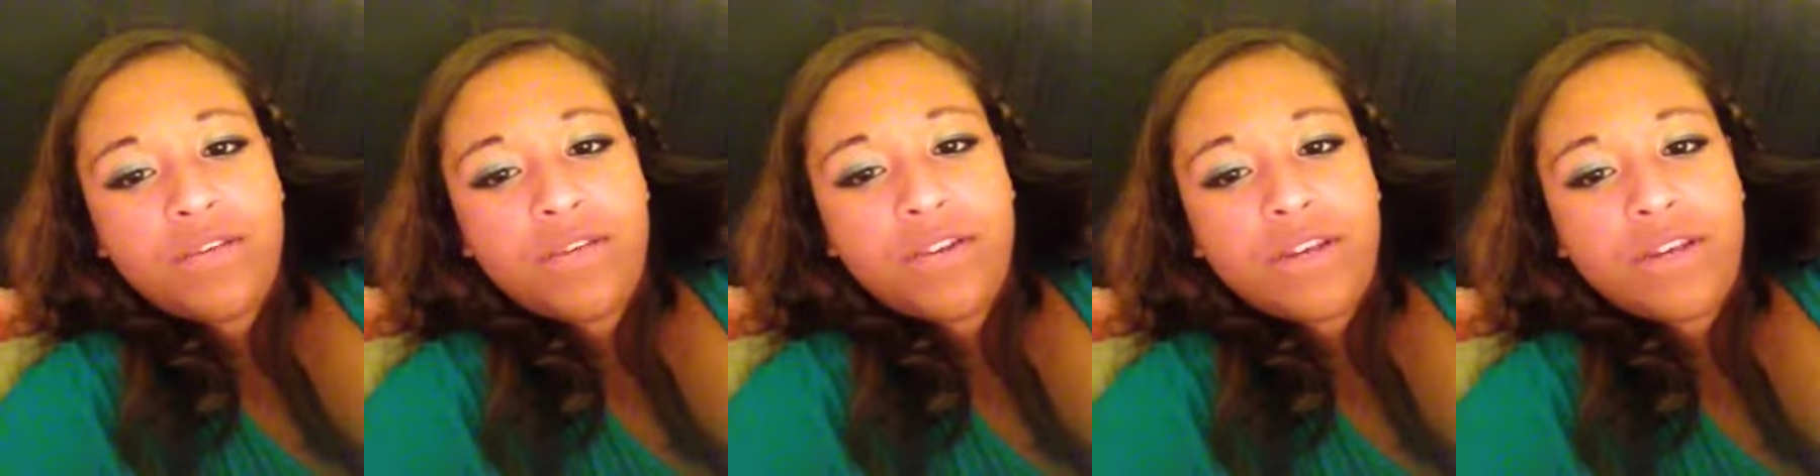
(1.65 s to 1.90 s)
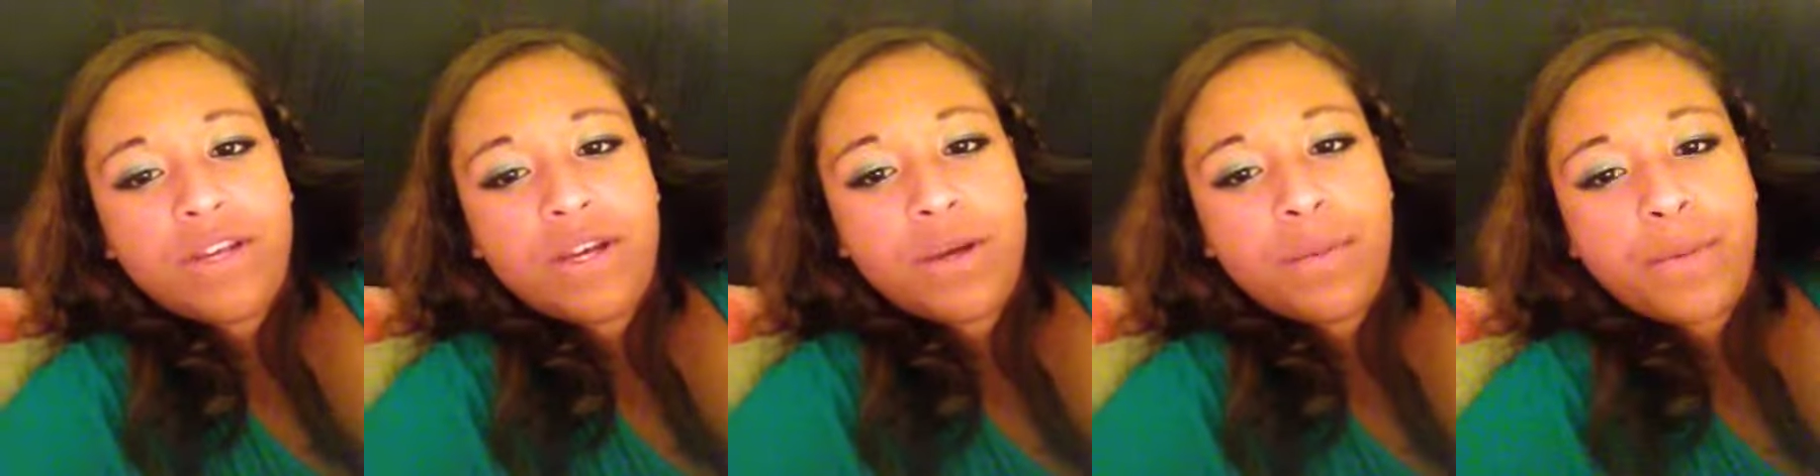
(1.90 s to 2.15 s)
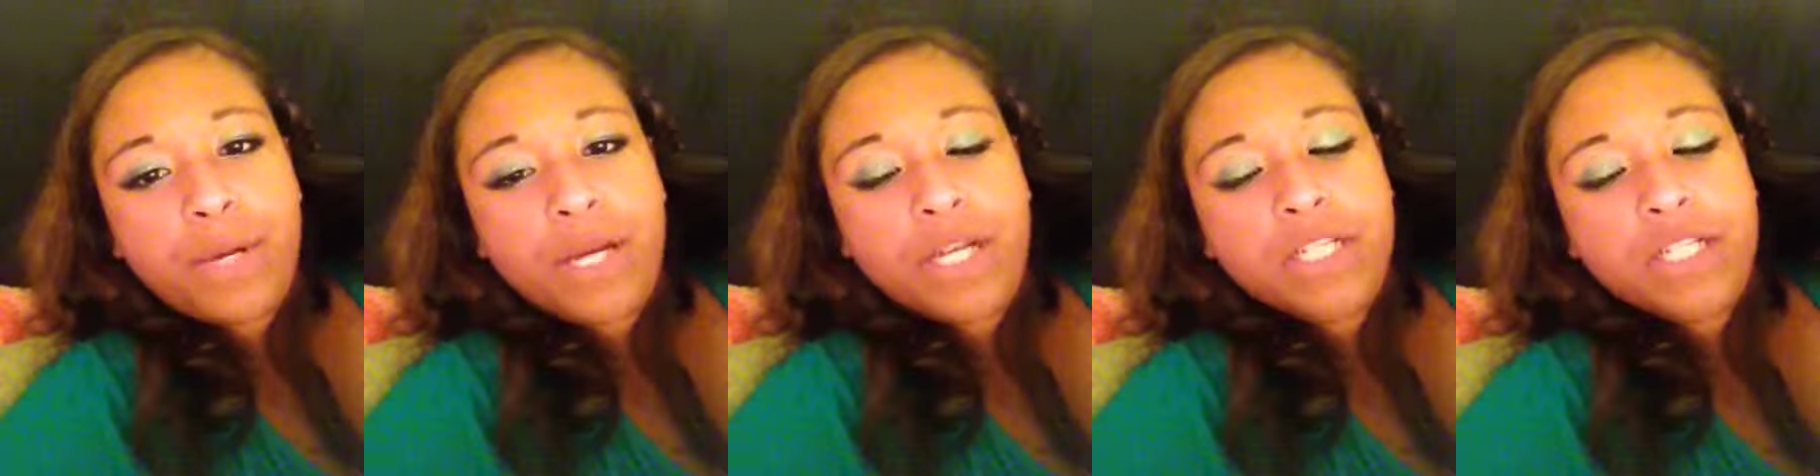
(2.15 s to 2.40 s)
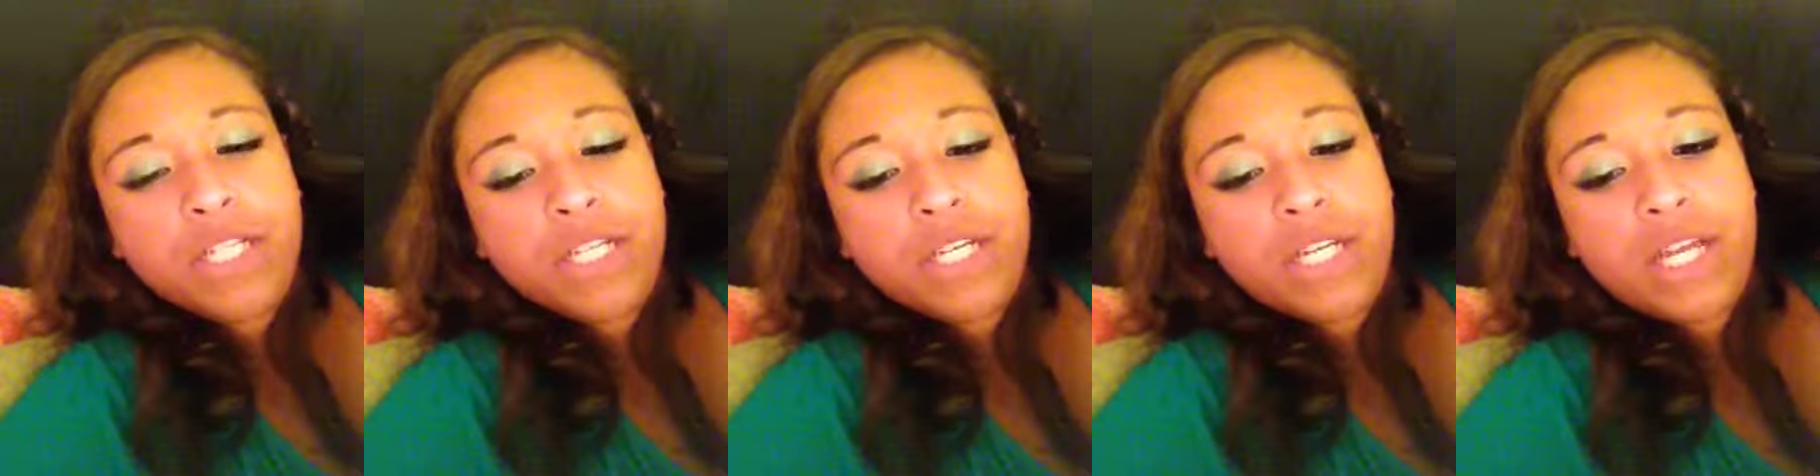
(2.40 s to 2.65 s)
video by
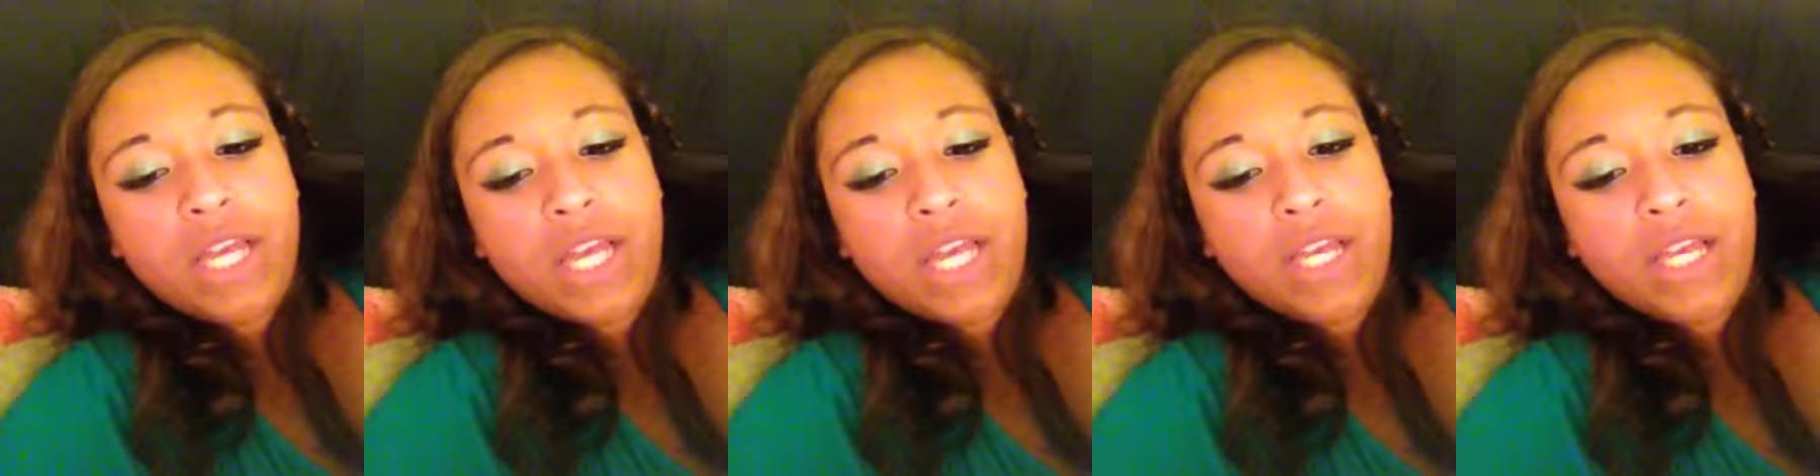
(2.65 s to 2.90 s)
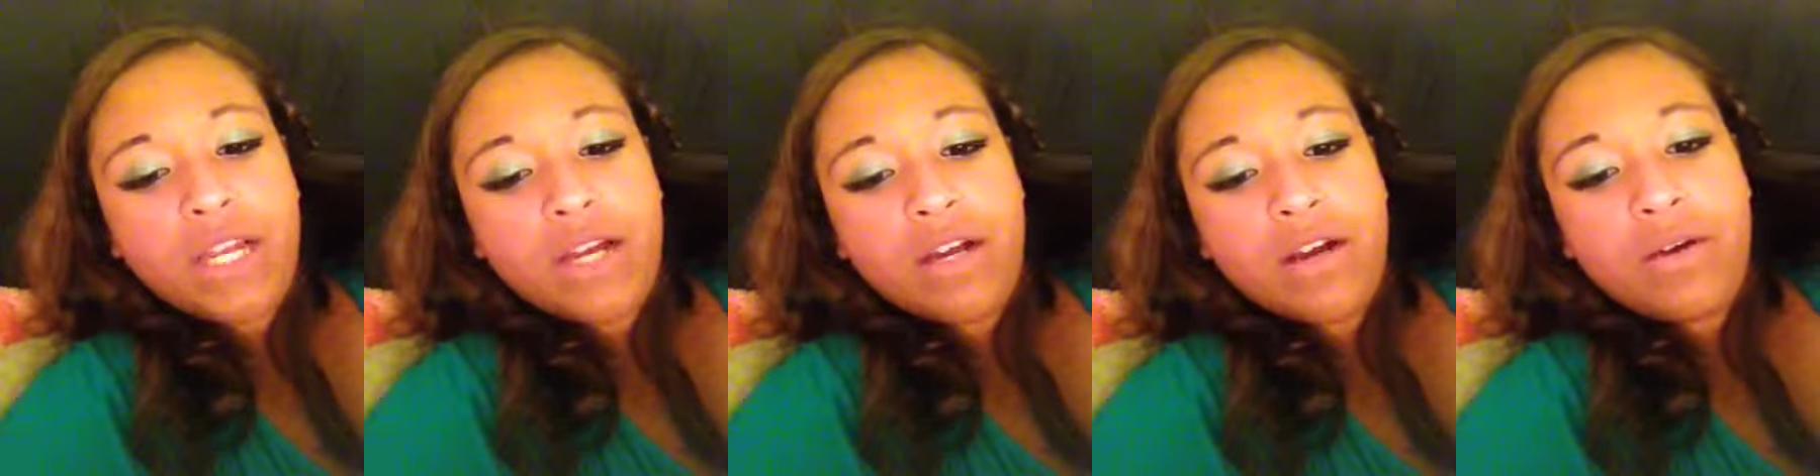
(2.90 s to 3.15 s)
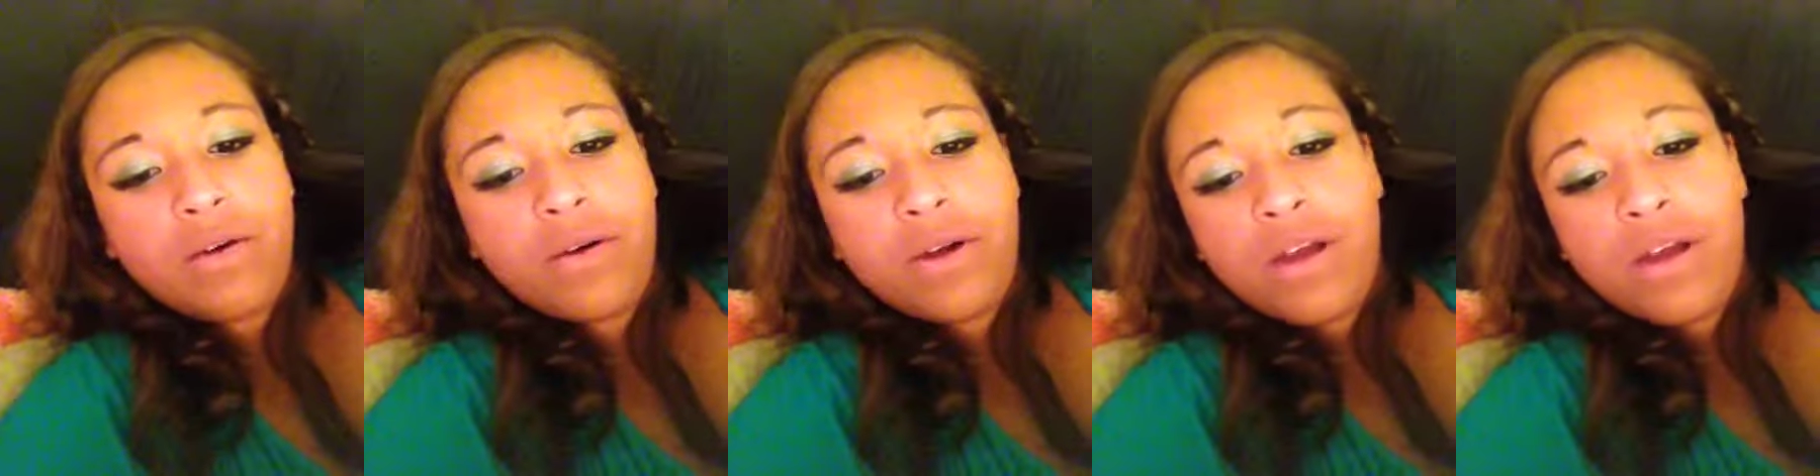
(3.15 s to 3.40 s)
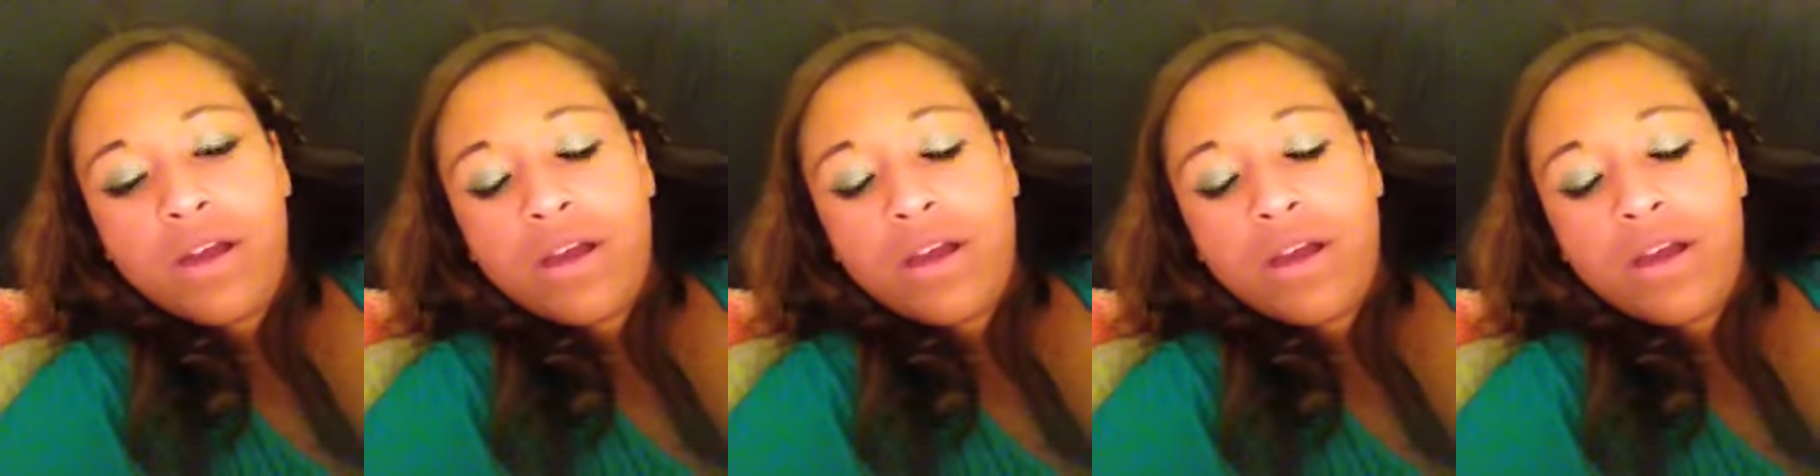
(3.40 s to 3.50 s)
Jayda Cato.